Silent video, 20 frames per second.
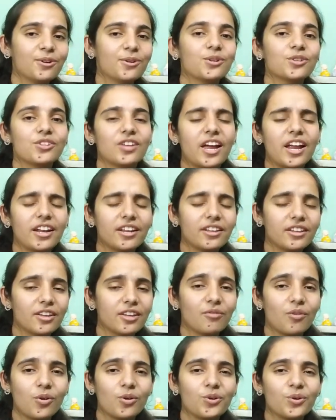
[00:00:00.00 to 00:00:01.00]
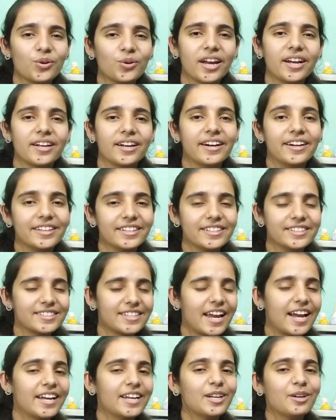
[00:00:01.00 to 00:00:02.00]
and they want to get understanding
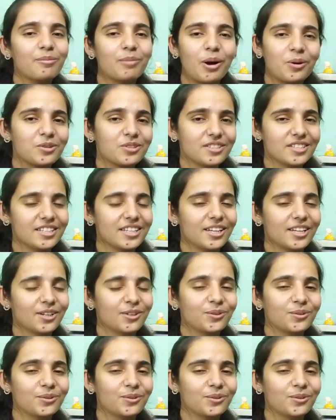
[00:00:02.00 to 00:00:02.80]
about CA course.